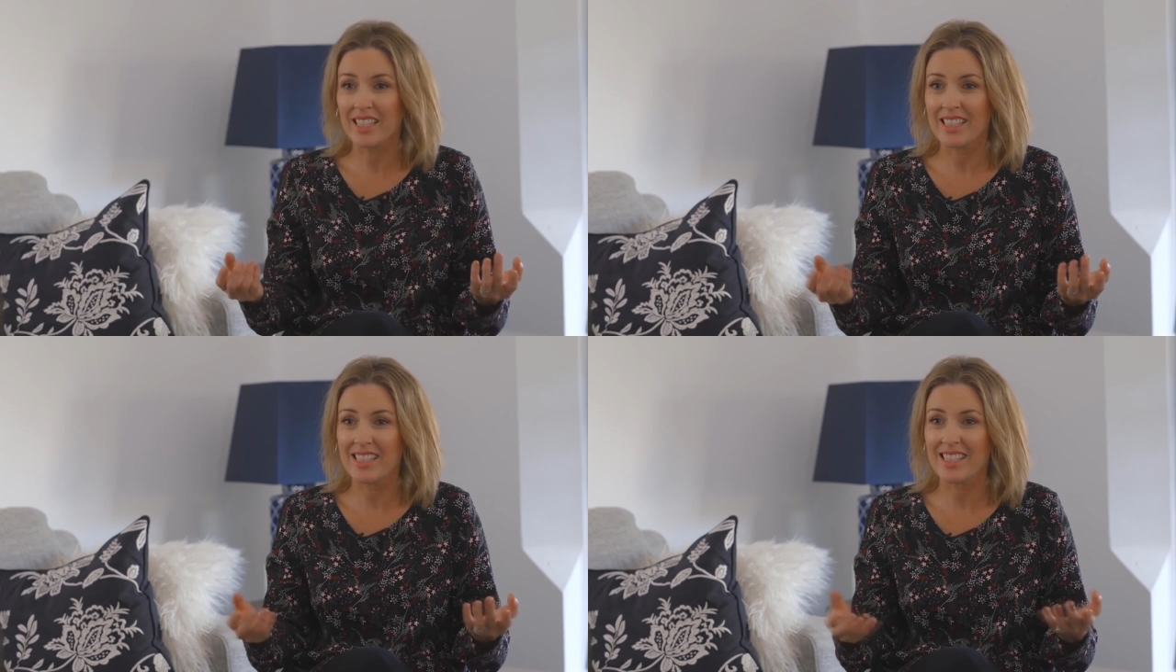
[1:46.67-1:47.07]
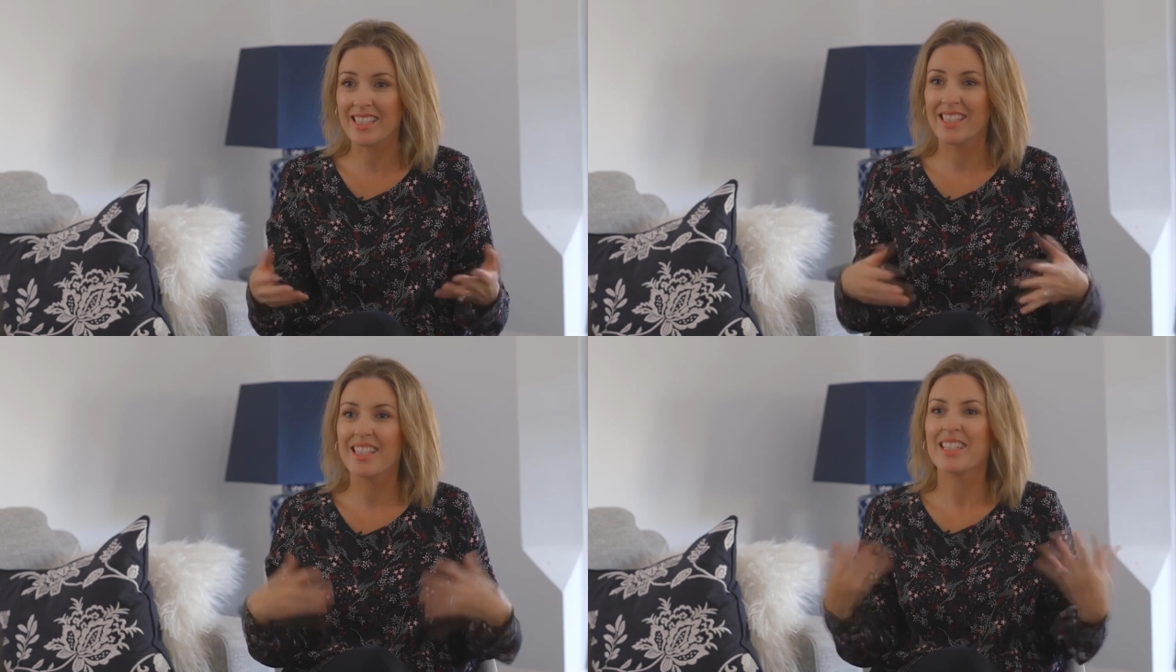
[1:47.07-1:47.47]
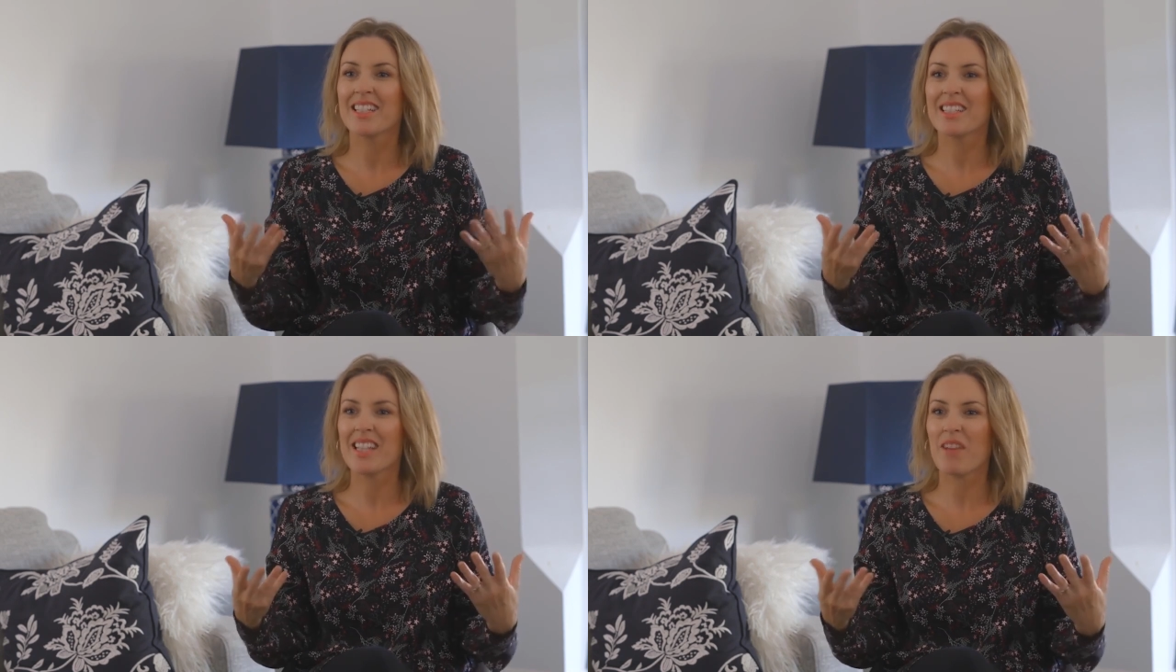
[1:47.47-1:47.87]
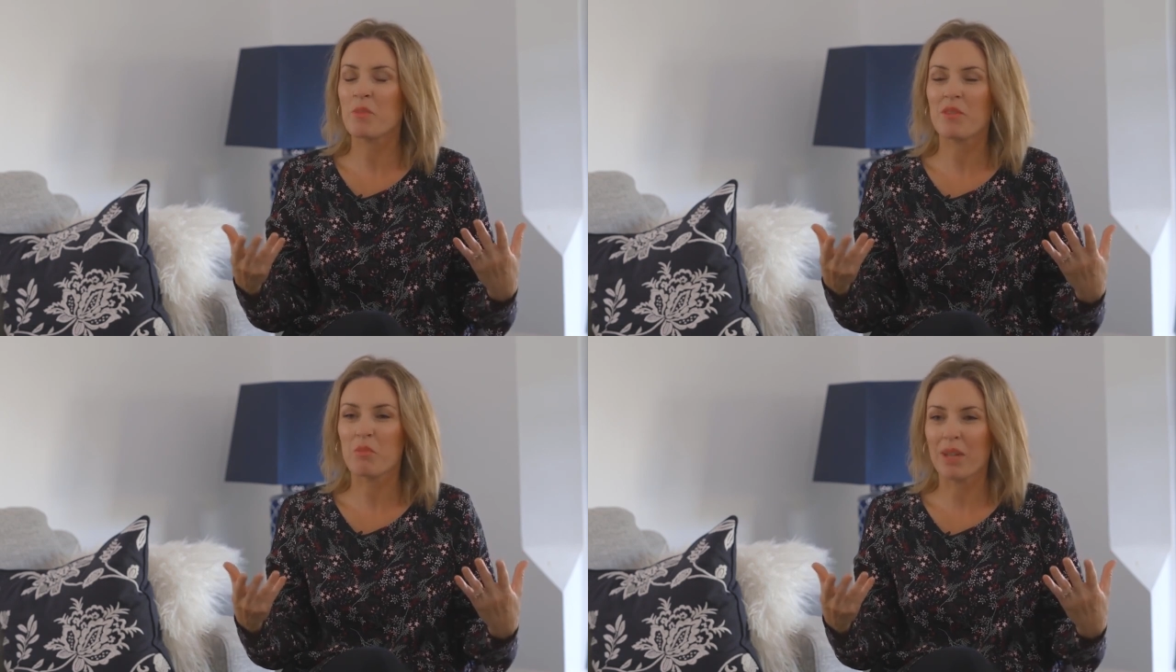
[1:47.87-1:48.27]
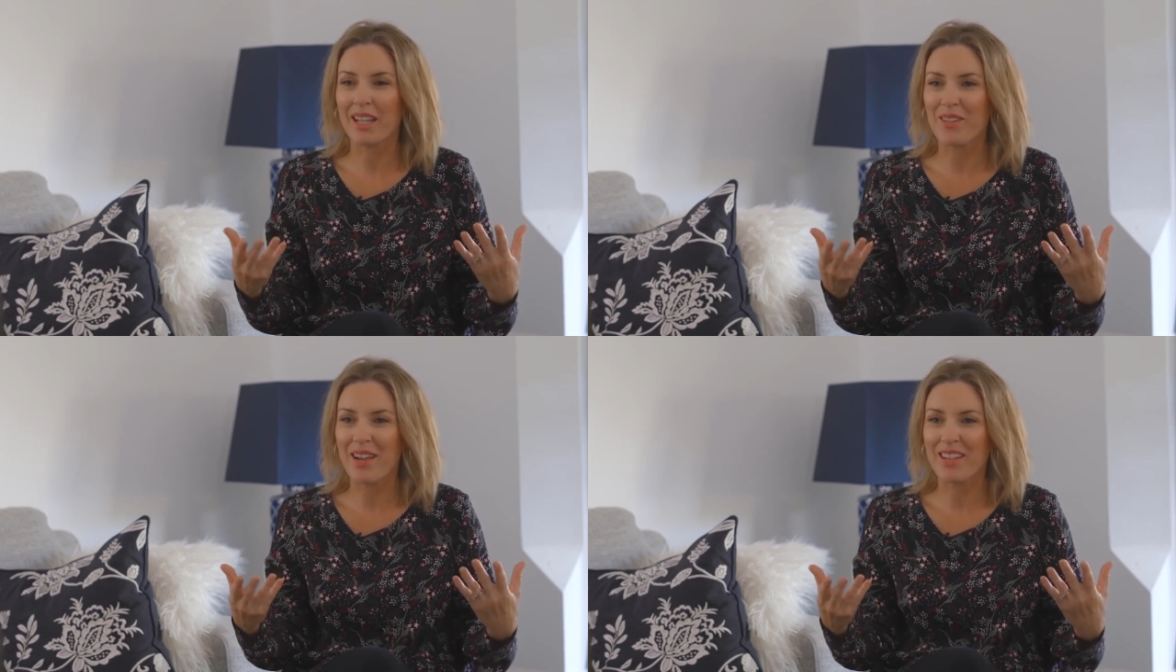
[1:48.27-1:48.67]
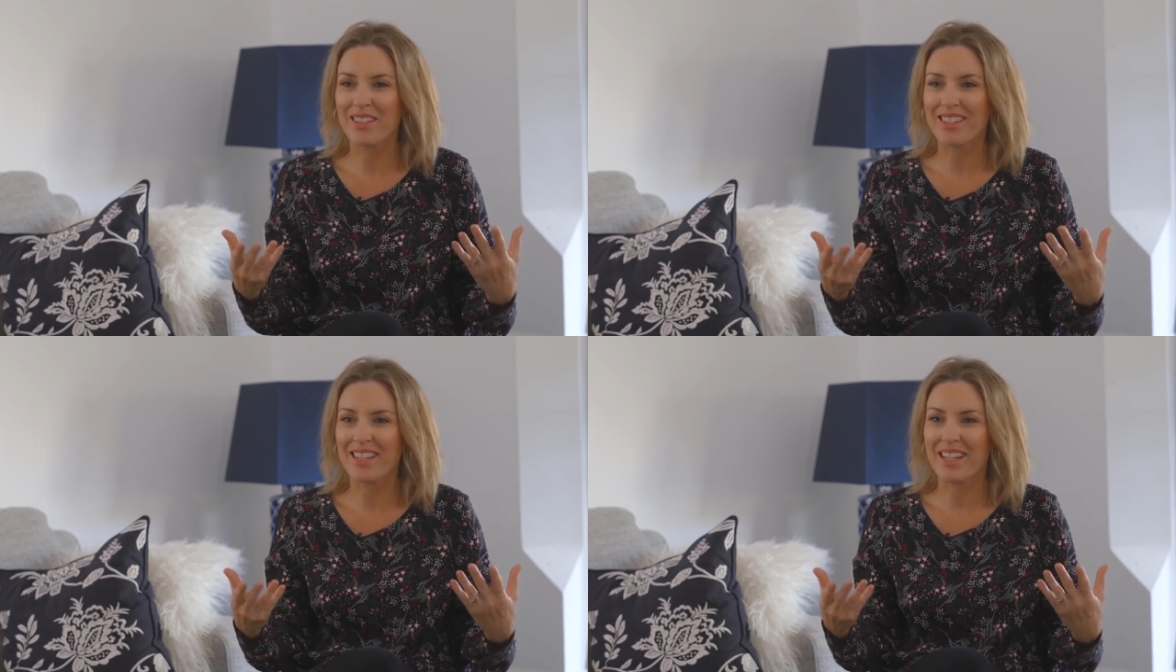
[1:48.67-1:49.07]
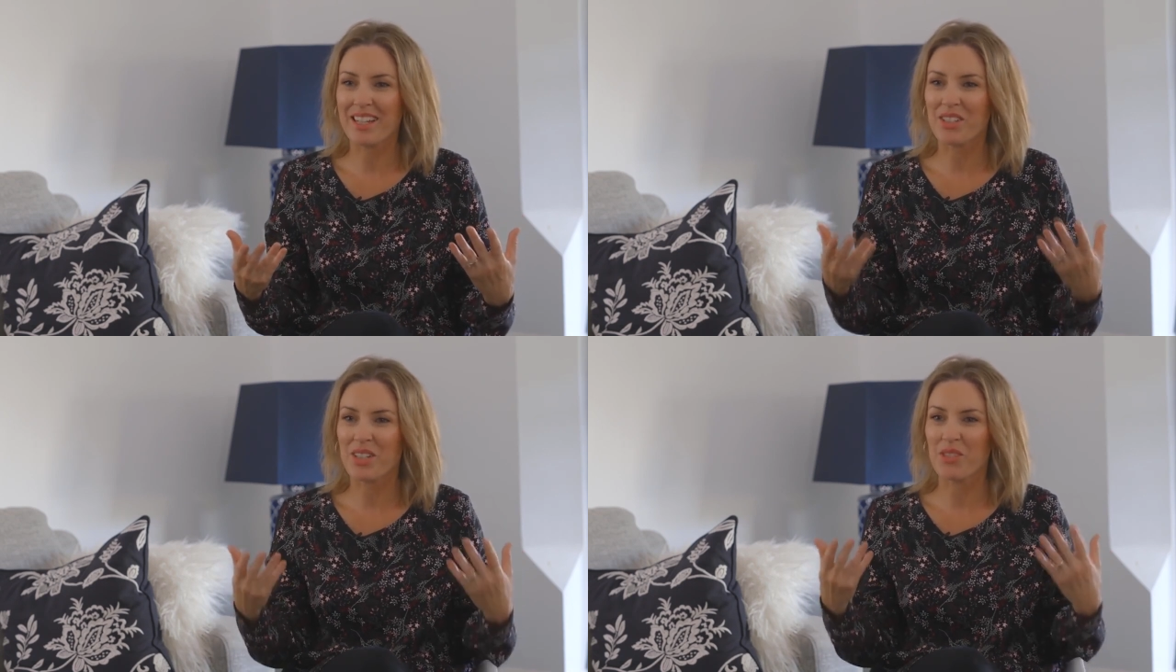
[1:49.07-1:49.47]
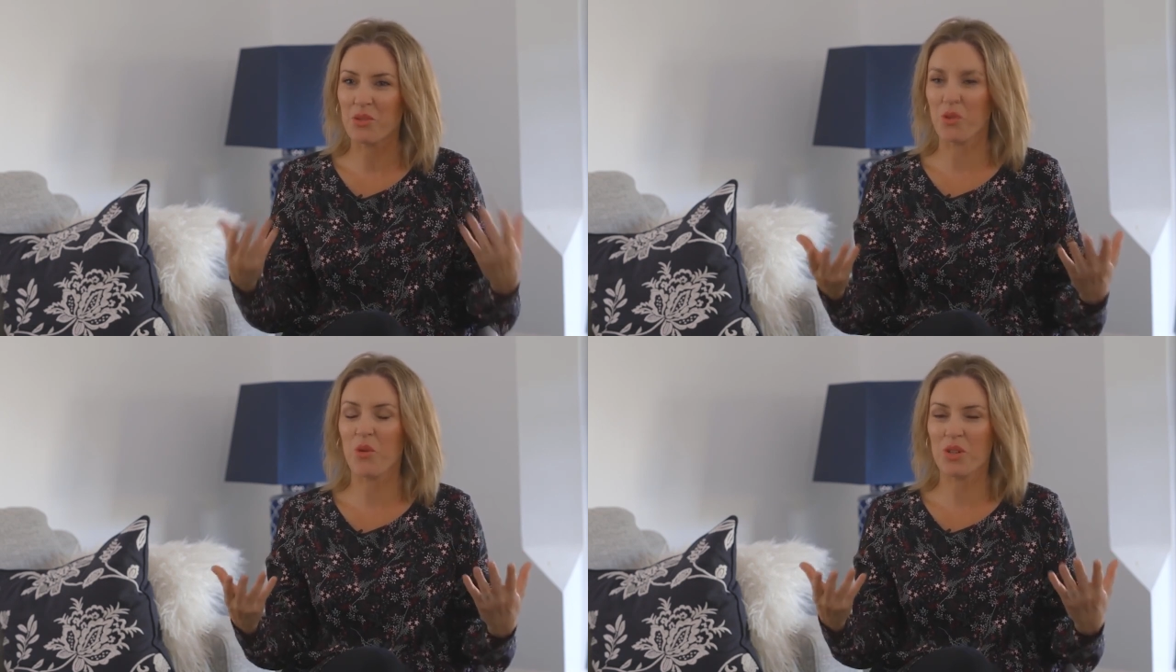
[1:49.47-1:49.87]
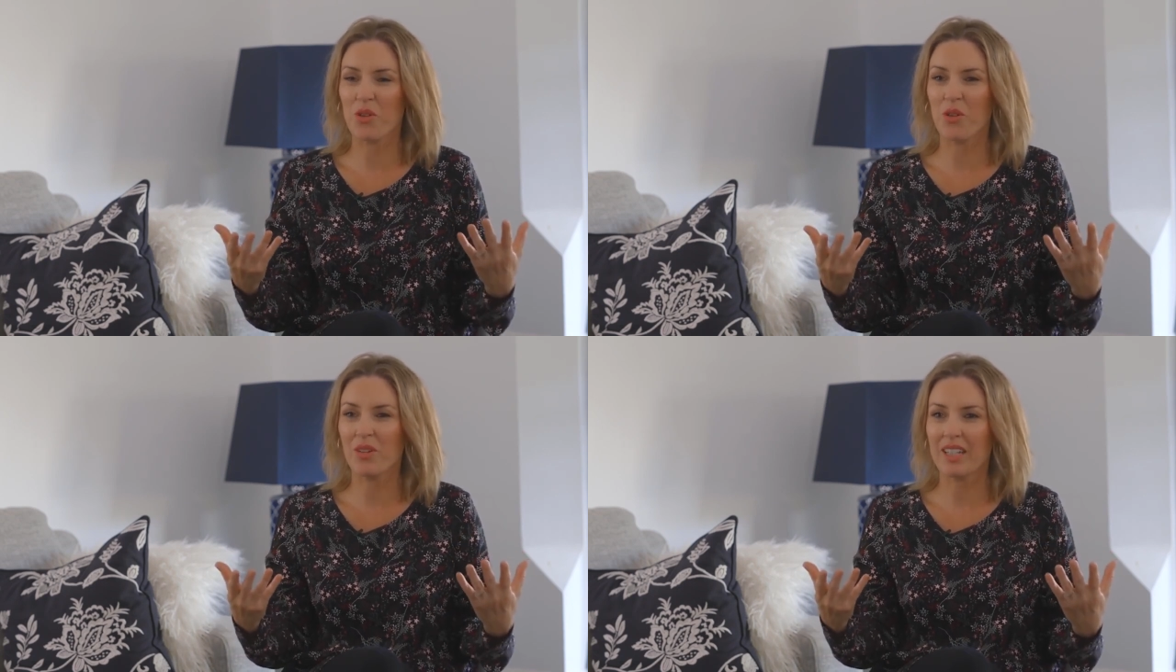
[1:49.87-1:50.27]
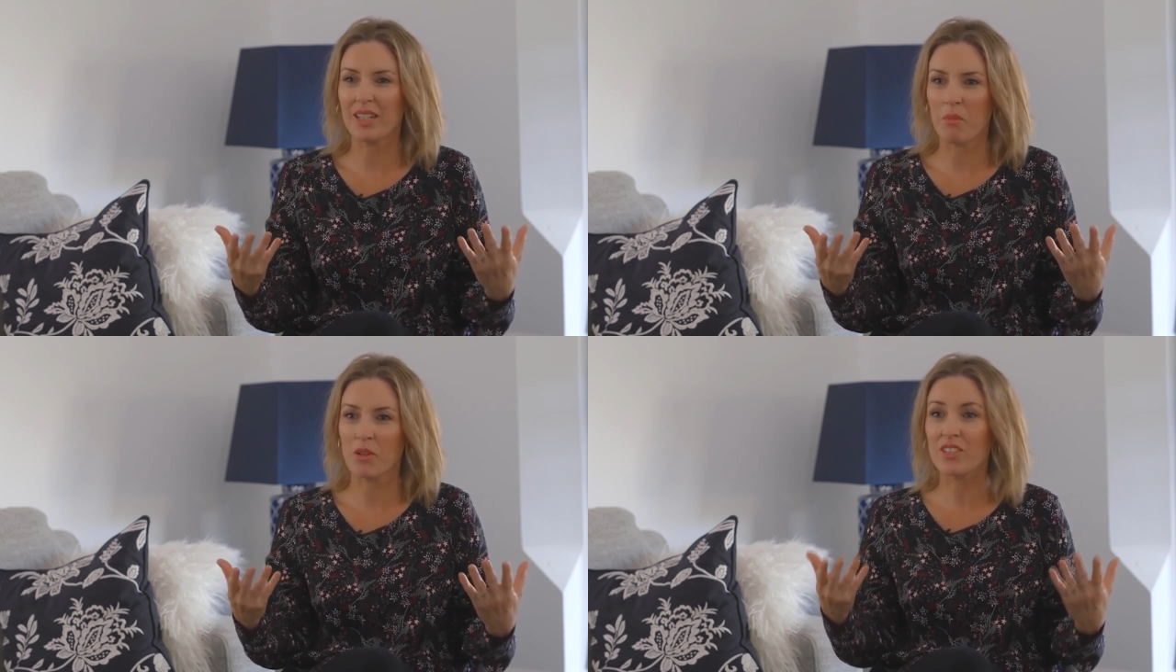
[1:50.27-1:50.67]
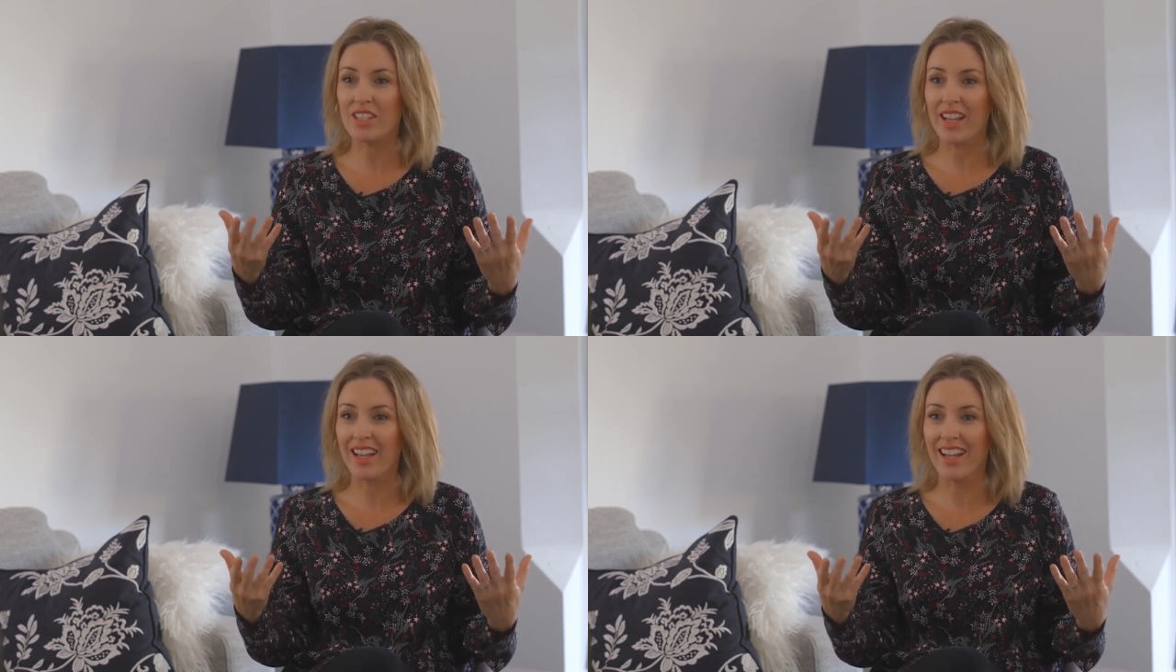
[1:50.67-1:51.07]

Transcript: Is it to have a bit of a play around and, and actually draw your inner monster?